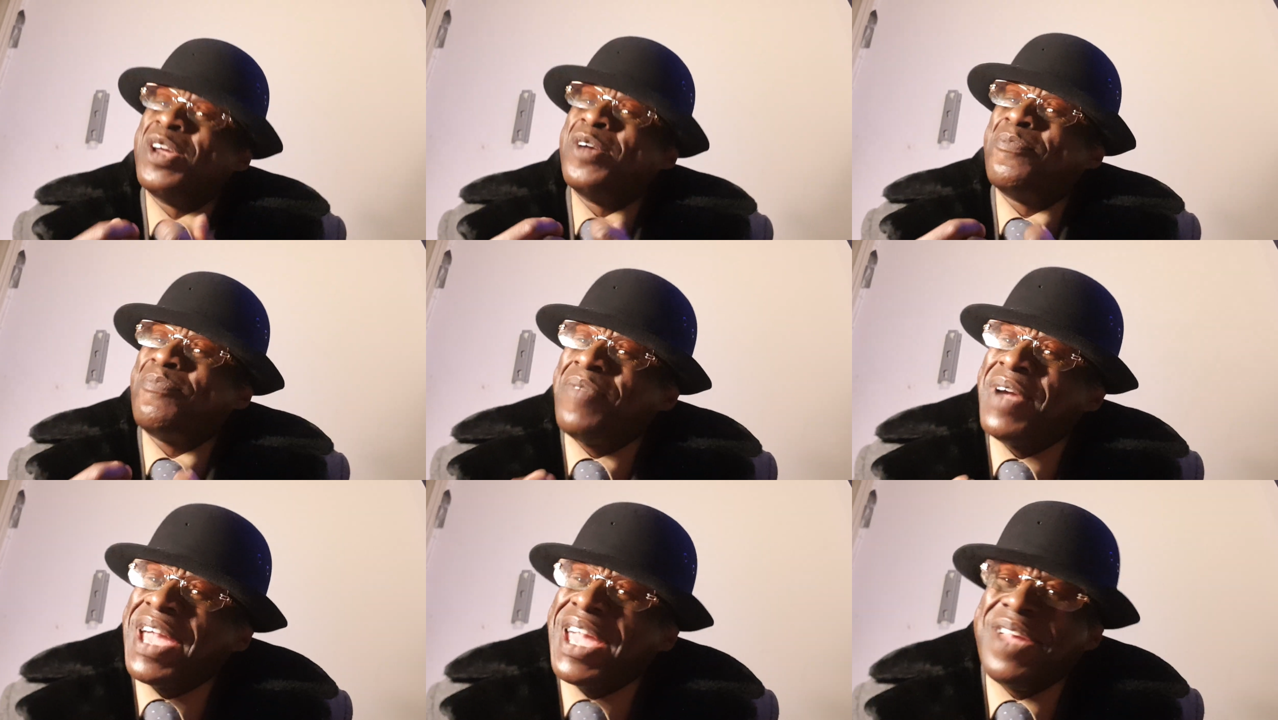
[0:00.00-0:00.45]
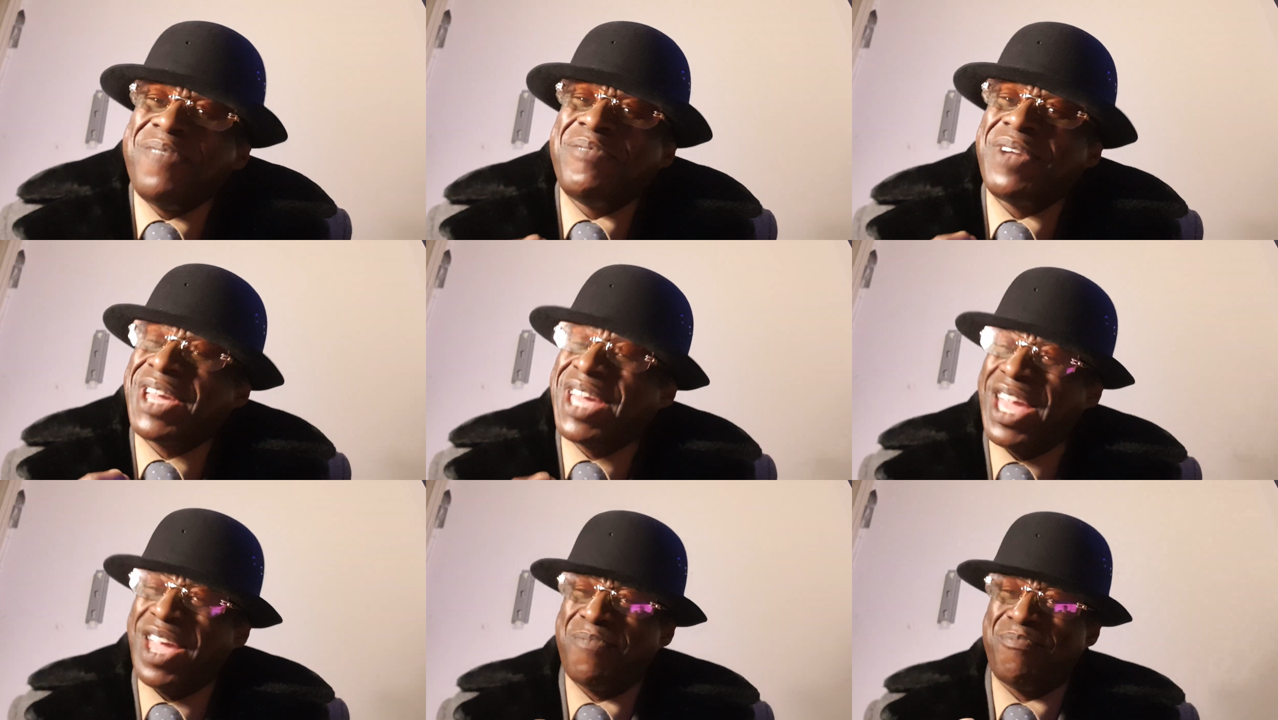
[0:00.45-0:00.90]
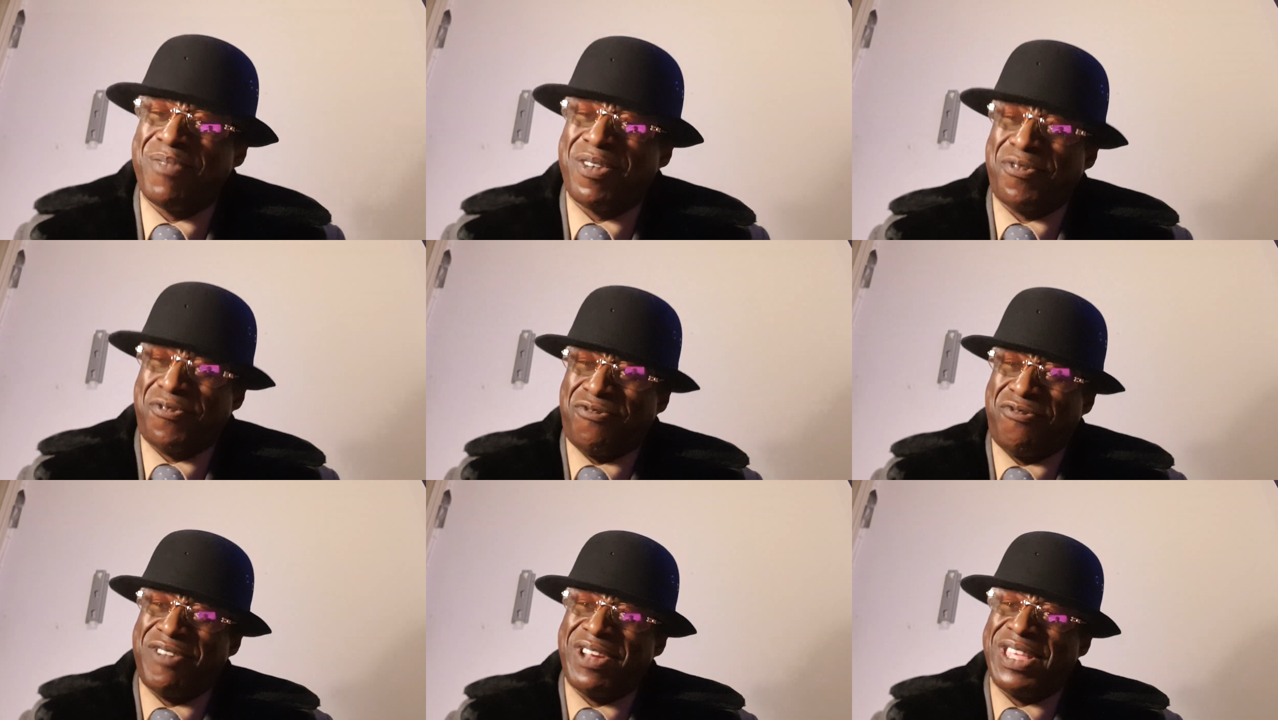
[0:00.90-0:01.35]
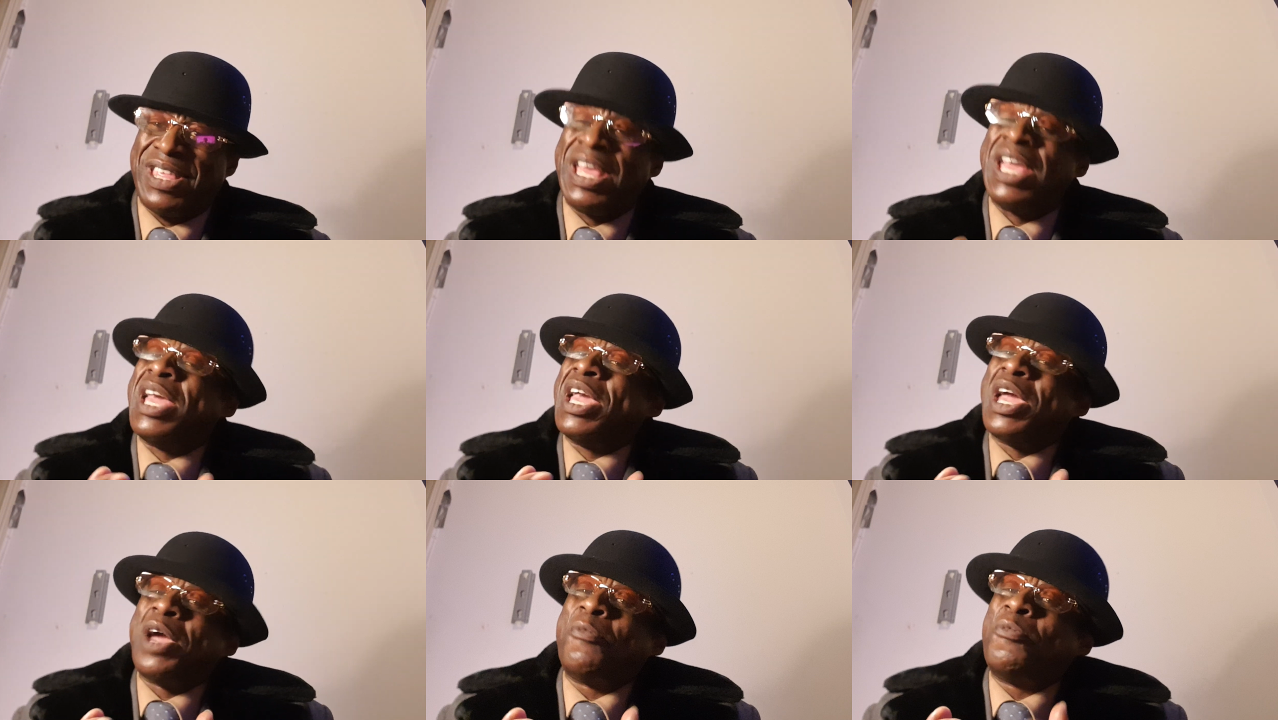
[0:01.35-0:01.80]
Pain became my friend.
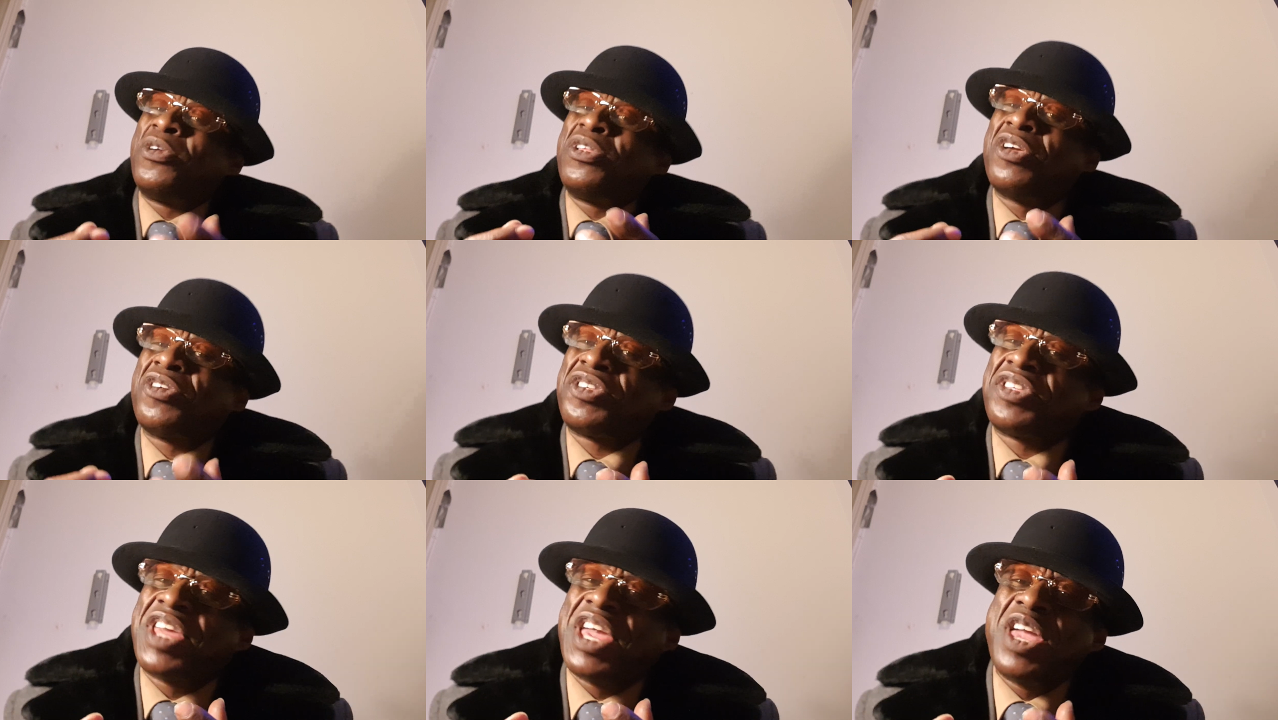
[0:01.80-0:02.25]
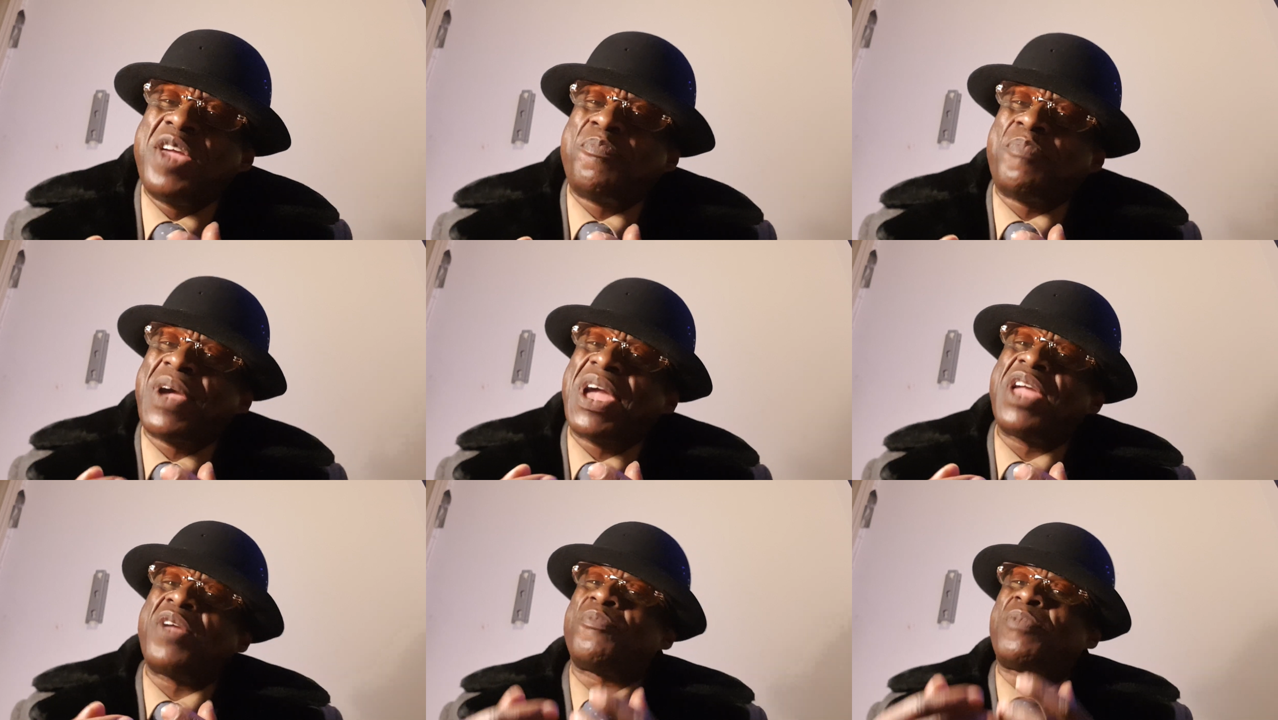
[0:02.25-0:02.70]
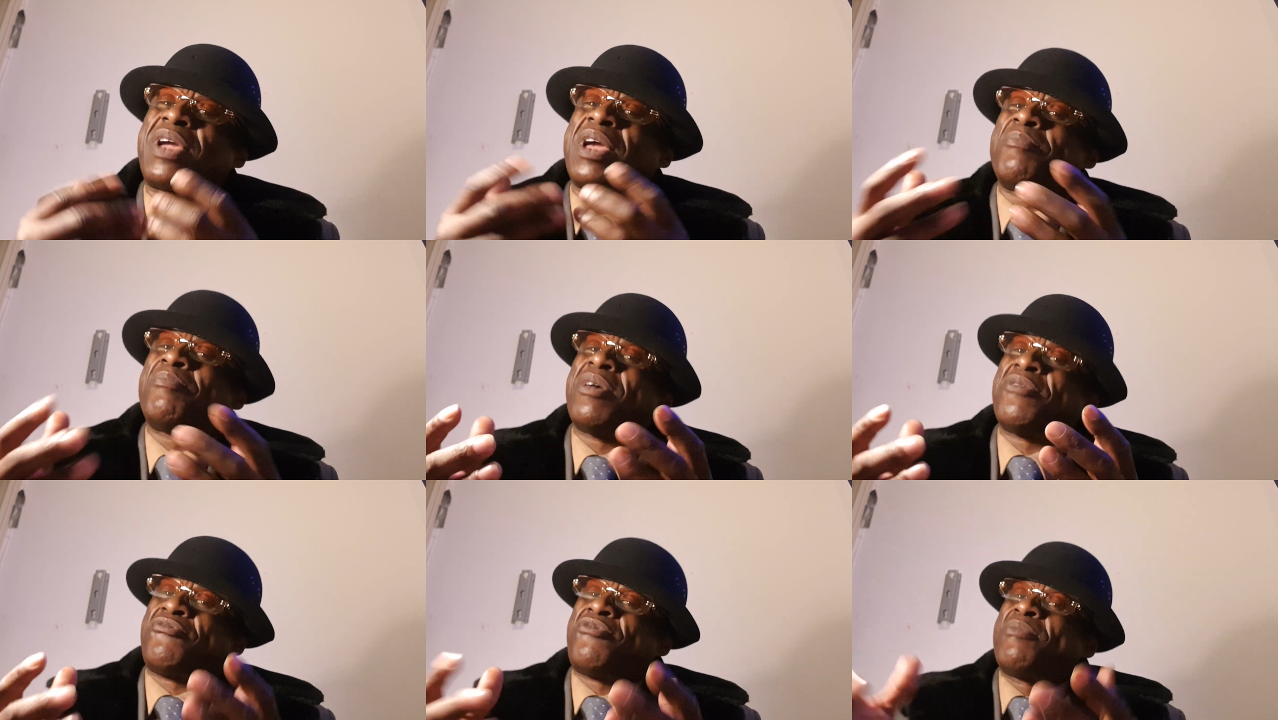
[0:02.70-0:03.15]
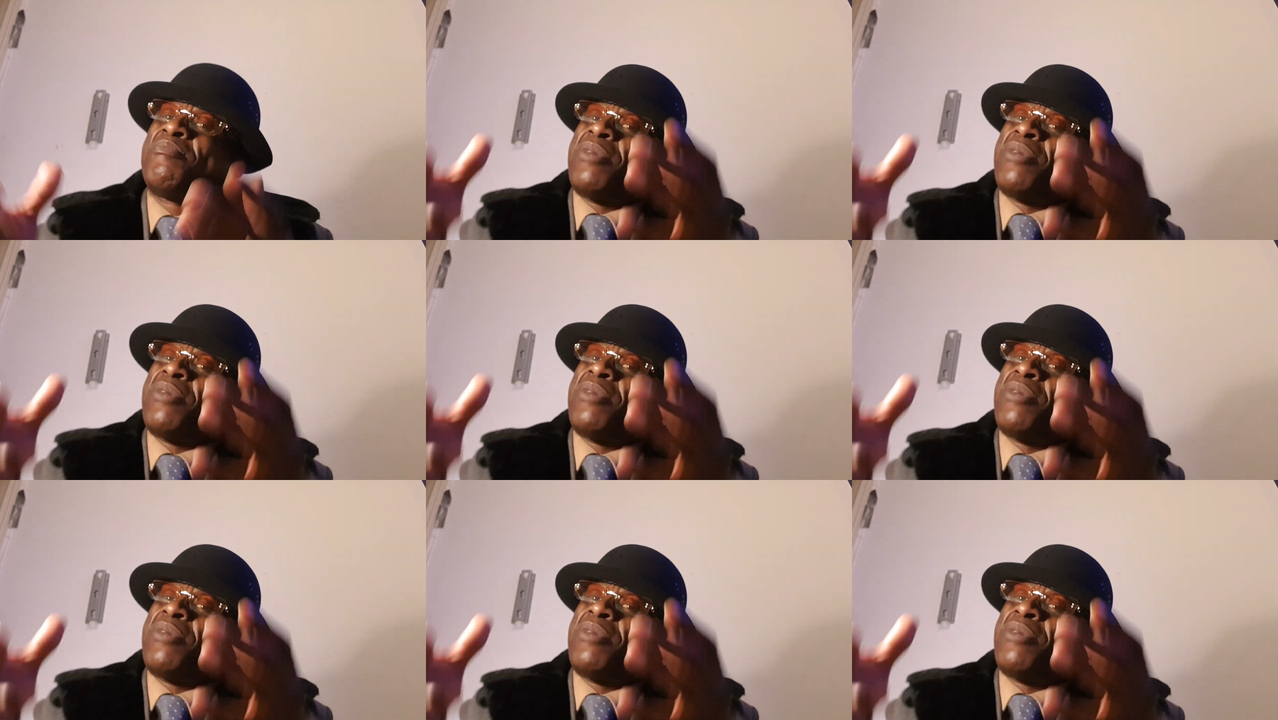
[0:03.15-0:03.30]
And when I say pain became my friend